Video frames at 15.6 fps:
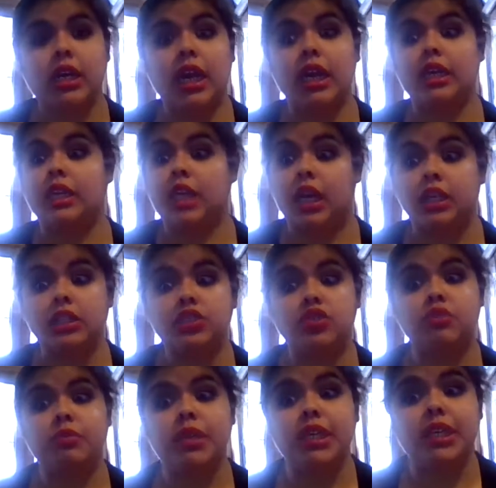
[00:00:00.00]
I thought she
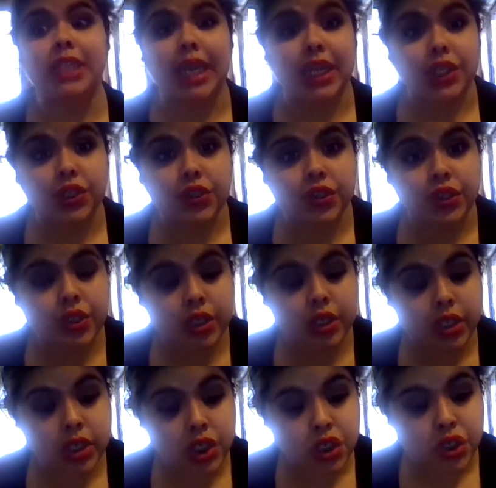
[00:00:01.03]
would be nicer
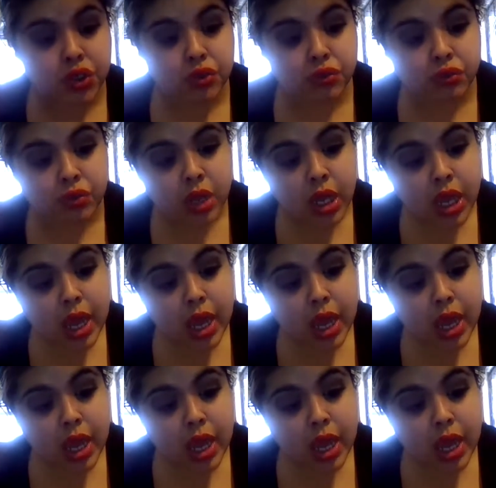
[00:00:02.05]
to